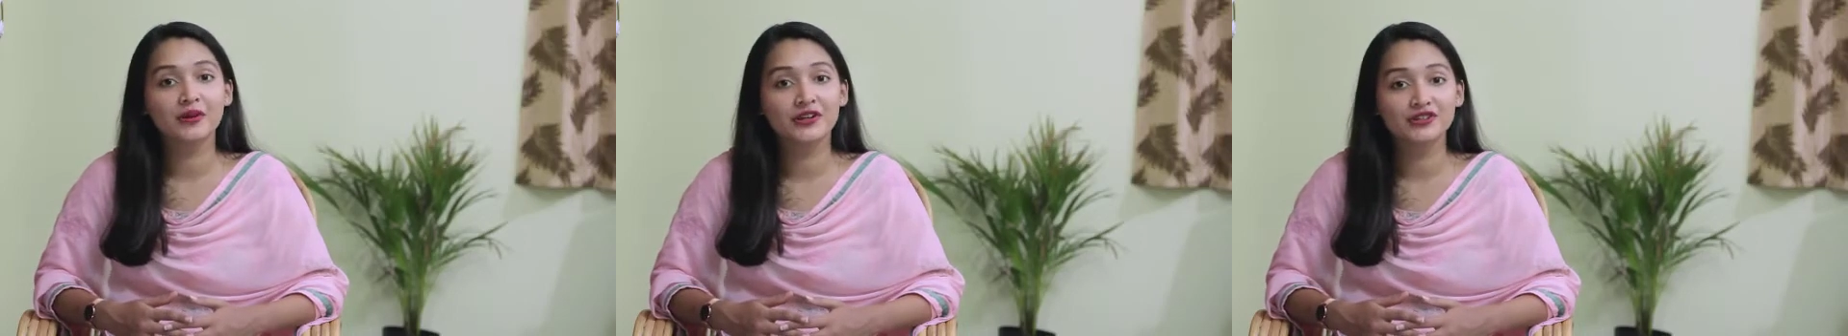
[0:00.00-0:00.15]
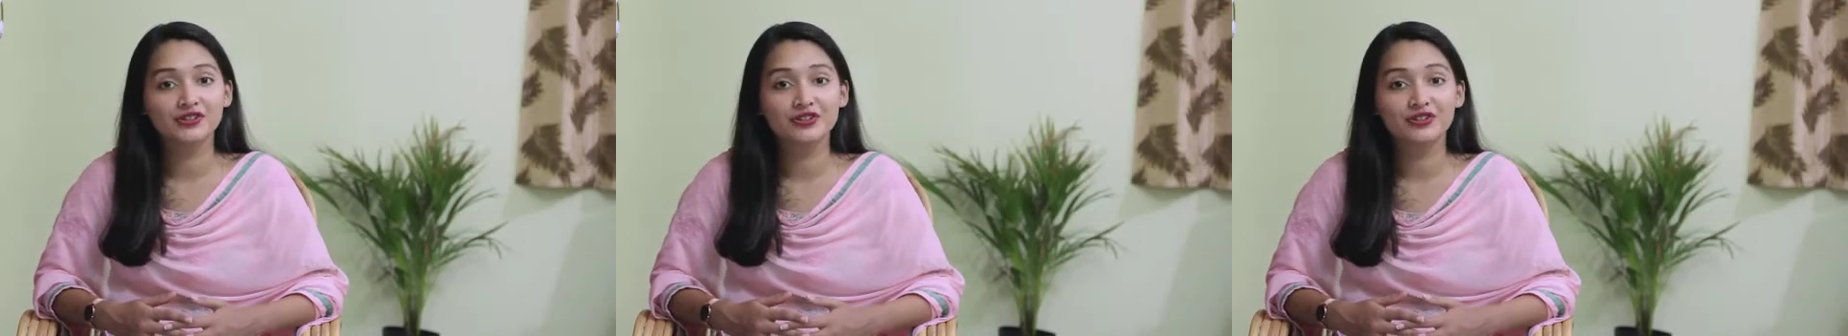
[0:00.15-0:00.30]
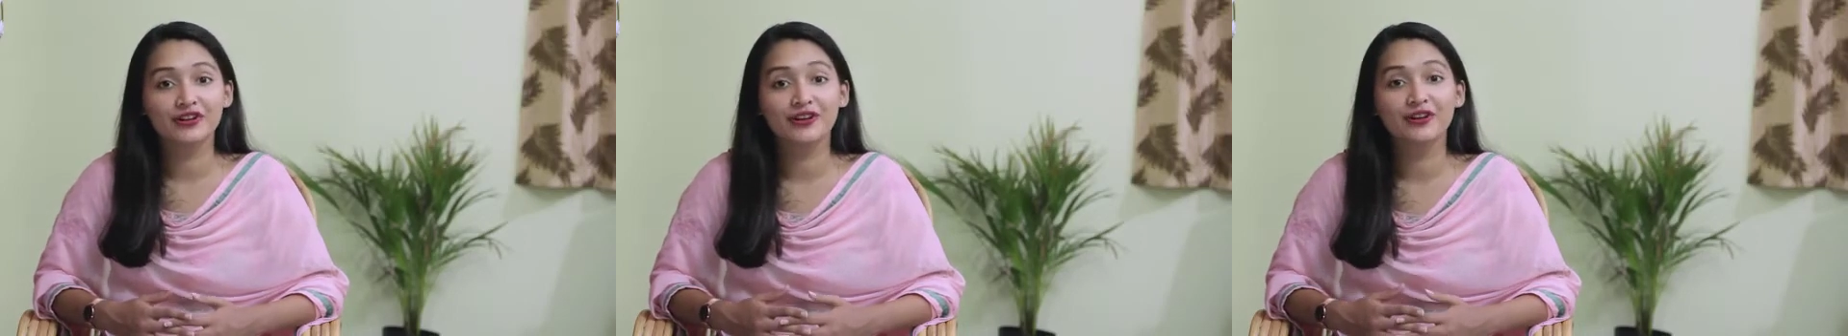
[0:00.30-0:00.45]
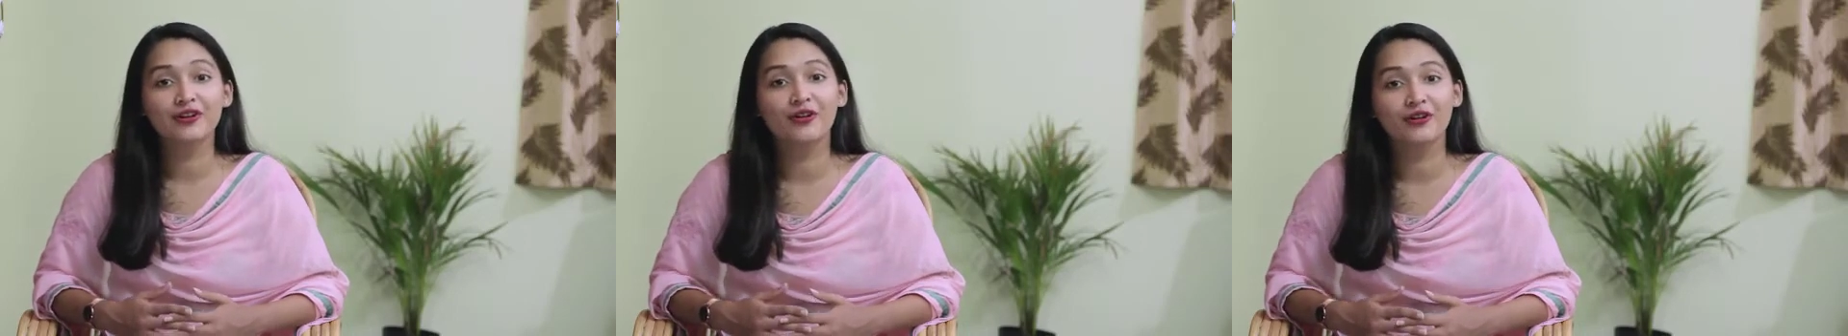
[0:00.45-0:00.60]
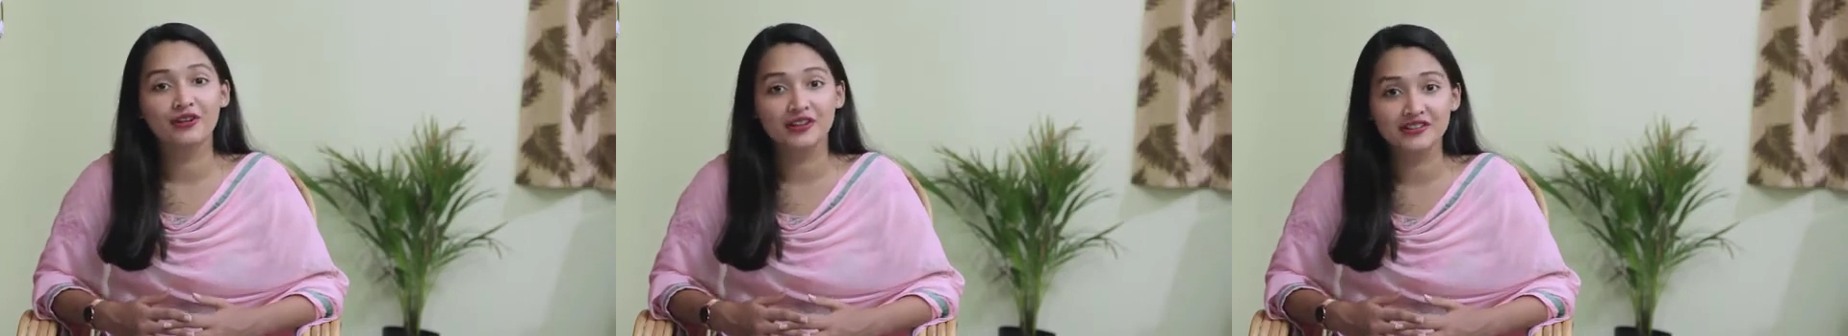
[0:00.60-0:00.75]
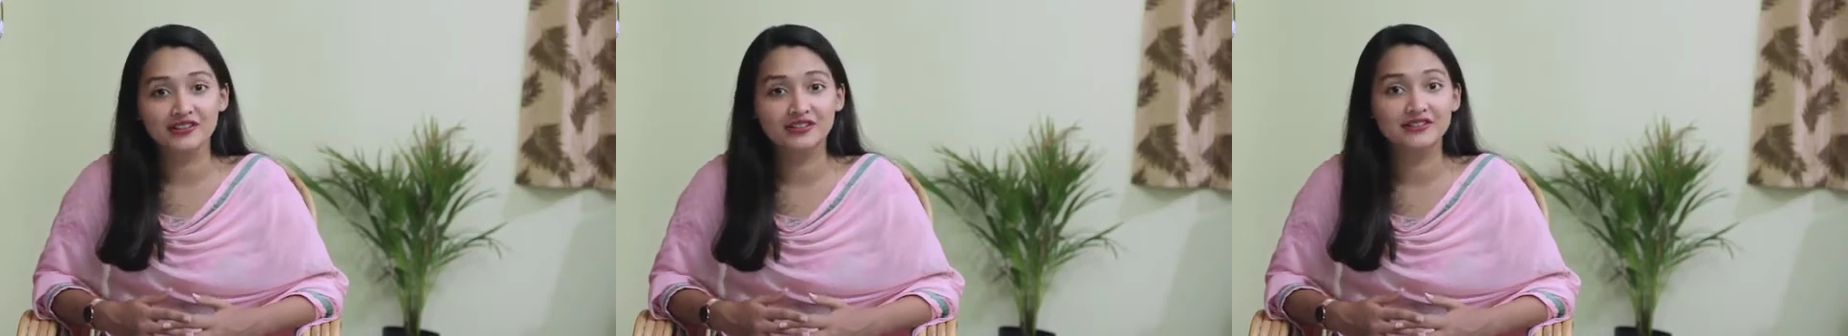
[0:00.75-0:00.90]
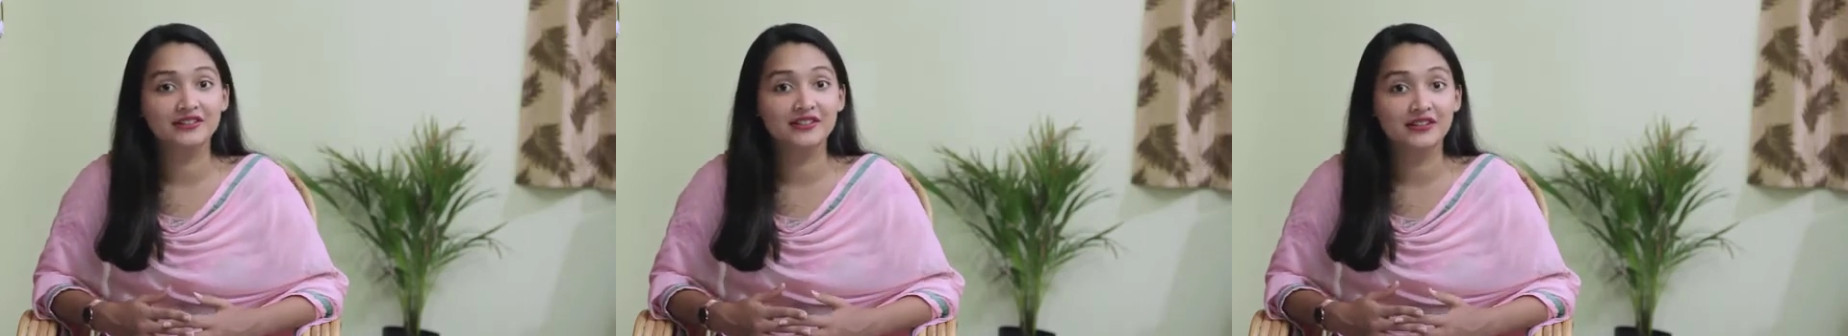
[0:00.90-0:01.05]
engineering
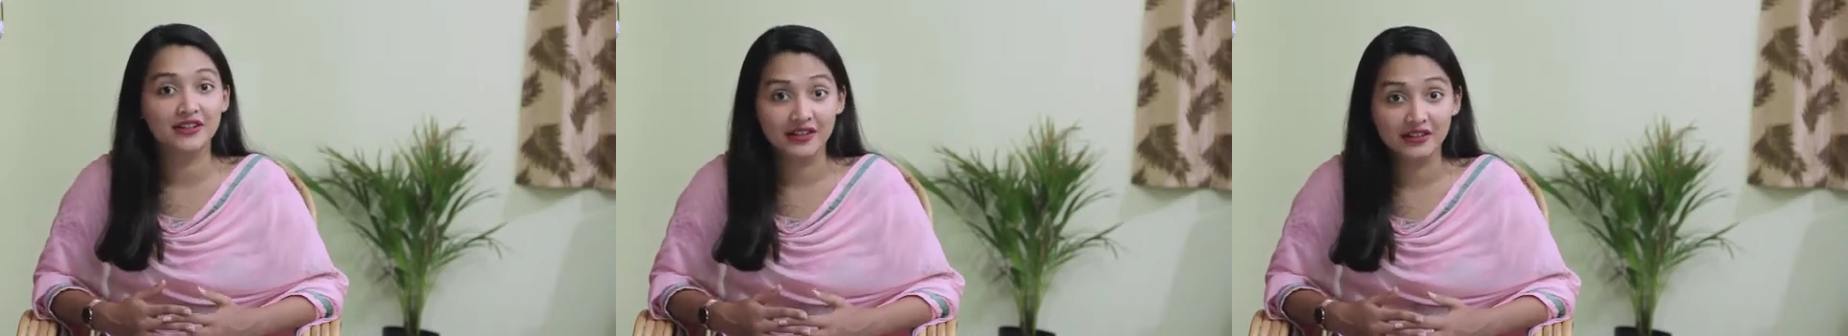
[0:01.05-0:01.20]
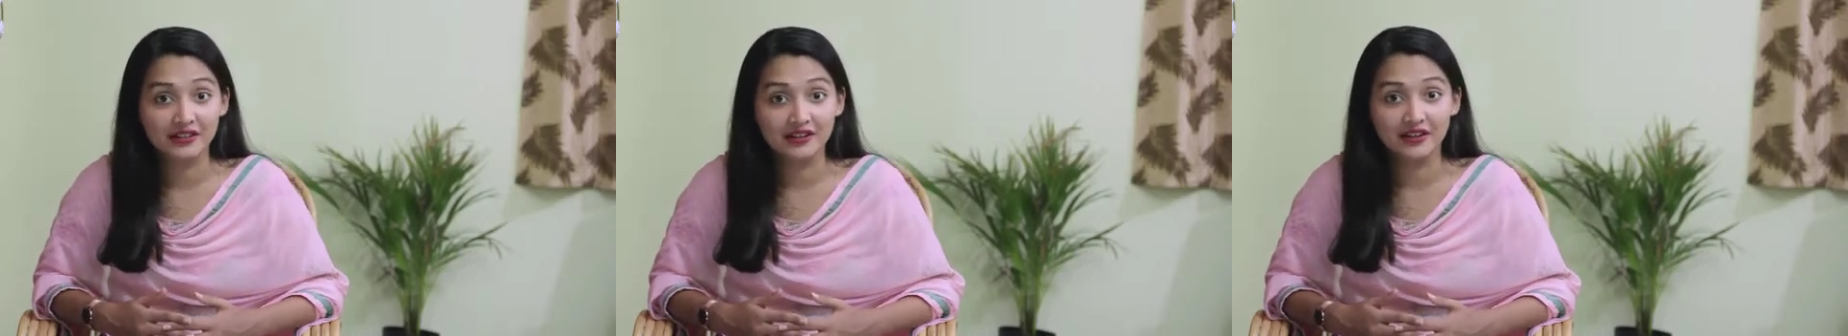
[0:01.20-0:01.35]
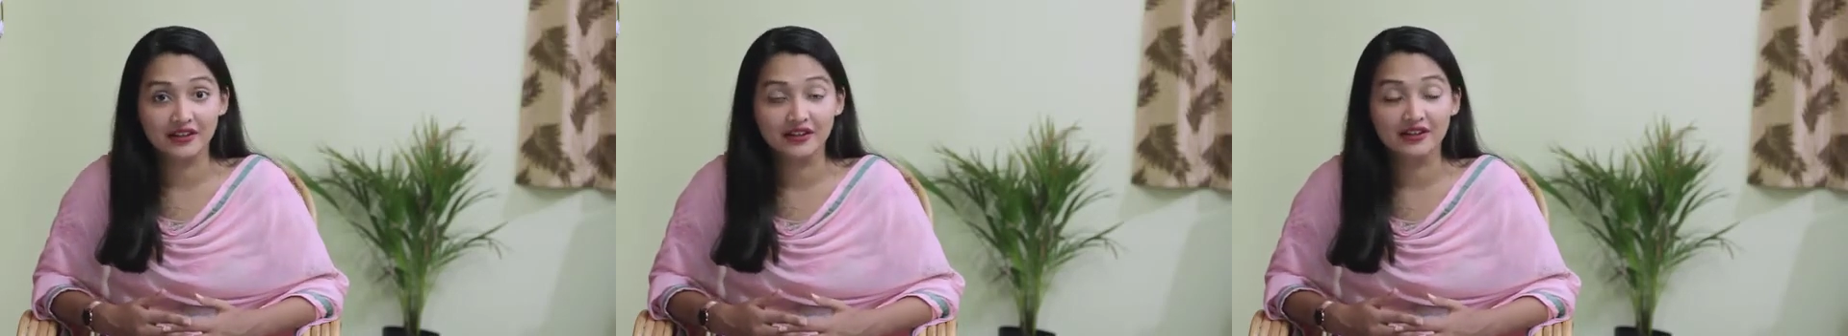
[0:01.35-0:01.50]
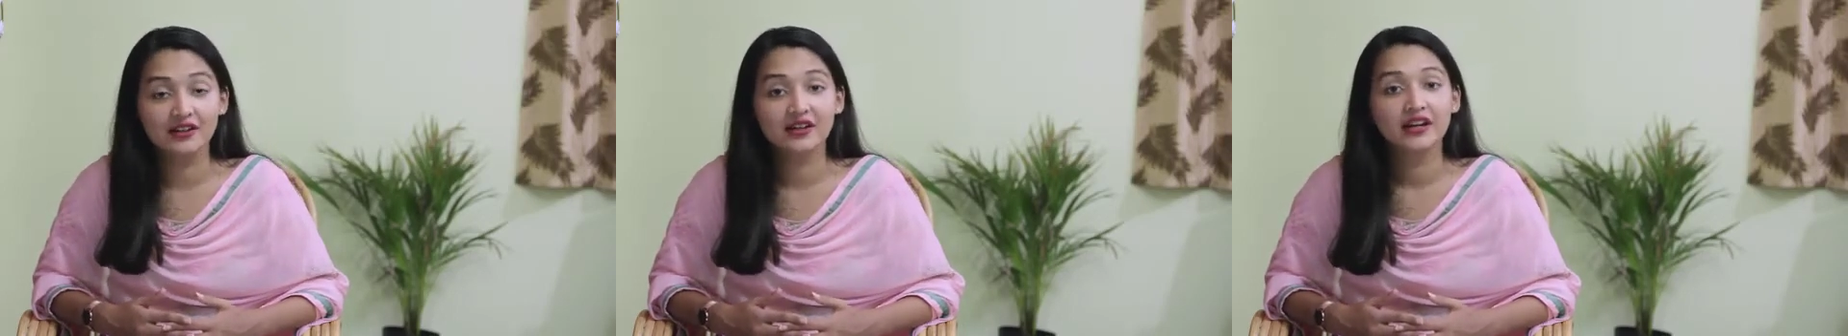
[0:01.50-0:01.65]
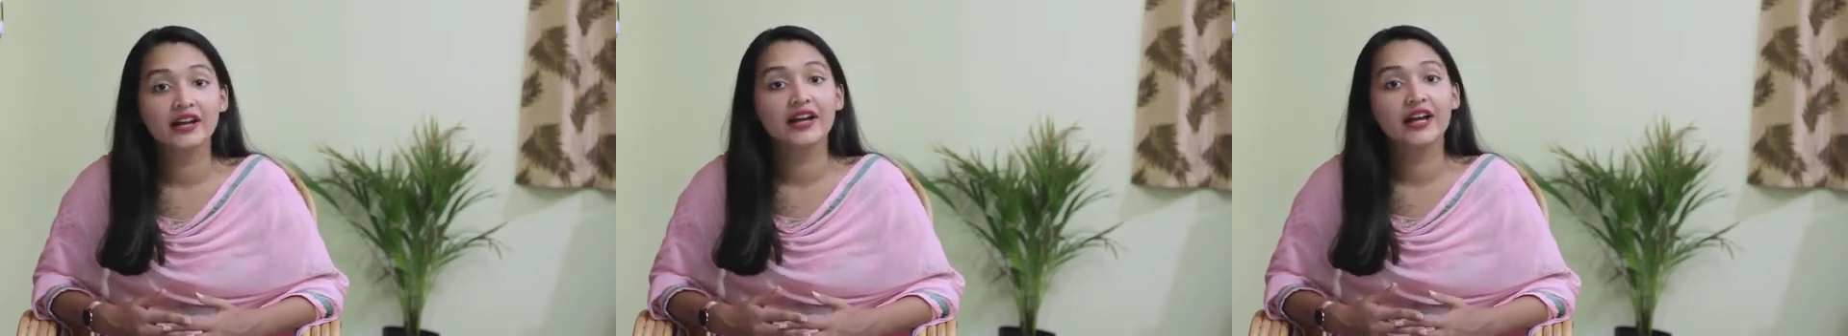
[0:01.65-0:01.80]
colleges in India,